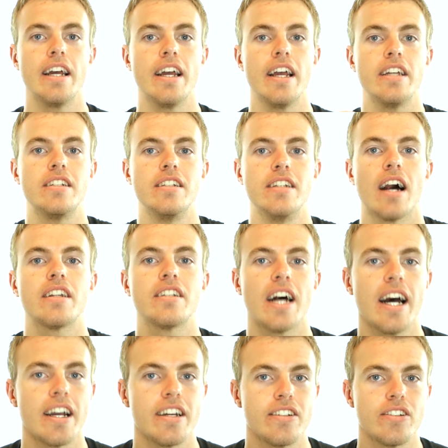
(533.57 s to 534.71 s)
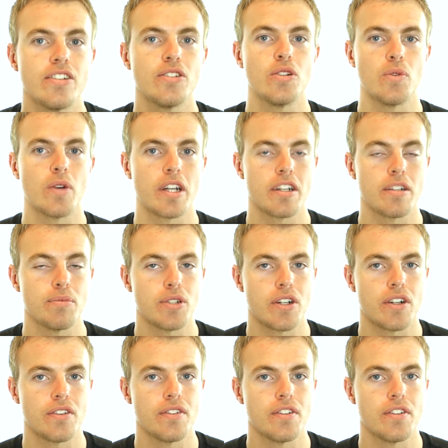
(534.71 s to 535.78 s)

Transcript: It's not tied to what it observes.